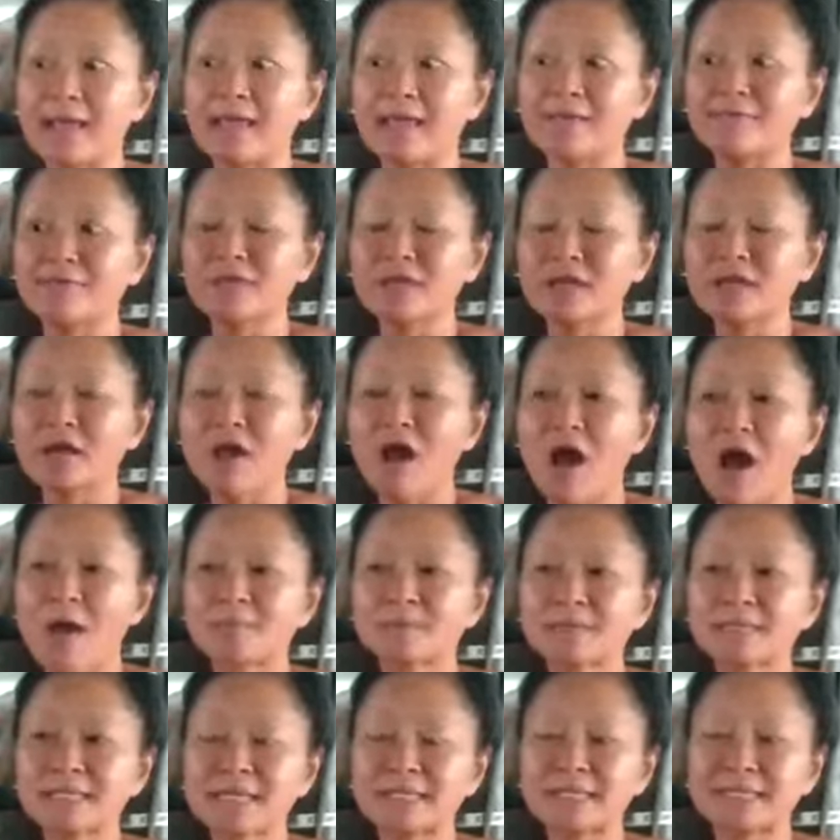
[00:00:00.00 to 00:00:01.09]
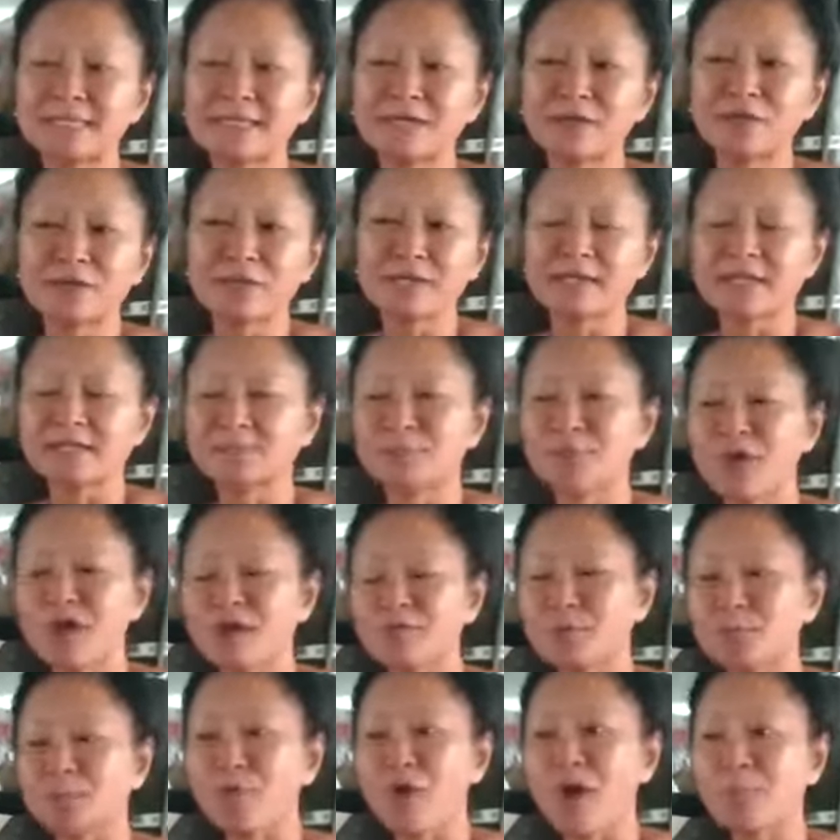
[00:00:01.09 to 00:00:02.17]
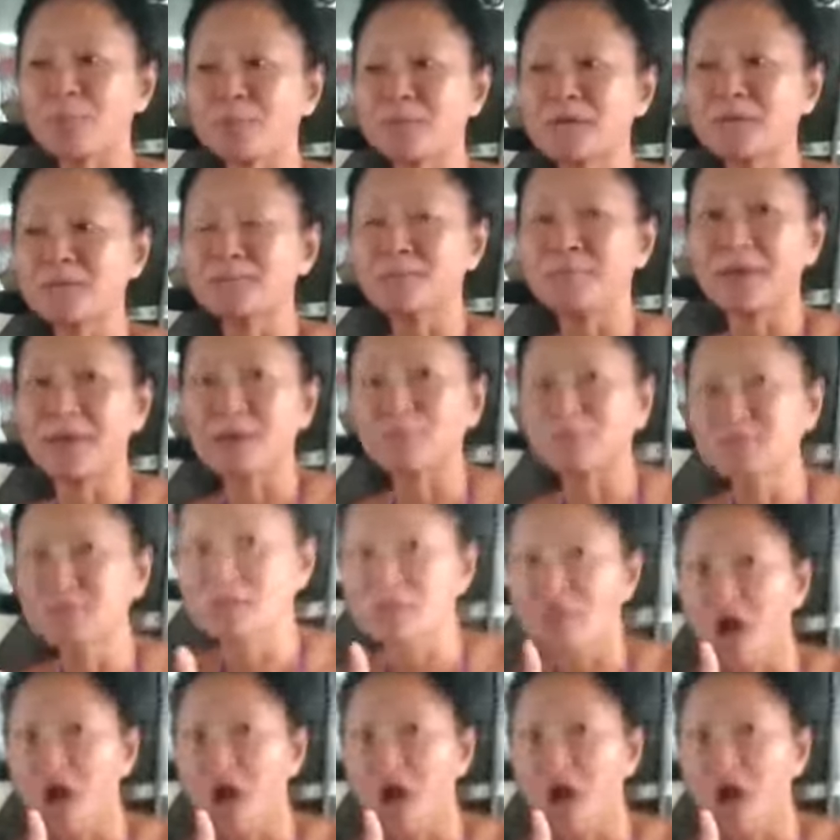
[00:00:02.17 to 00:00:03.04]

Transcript: Even the cops said legally it's private property, but it wasn't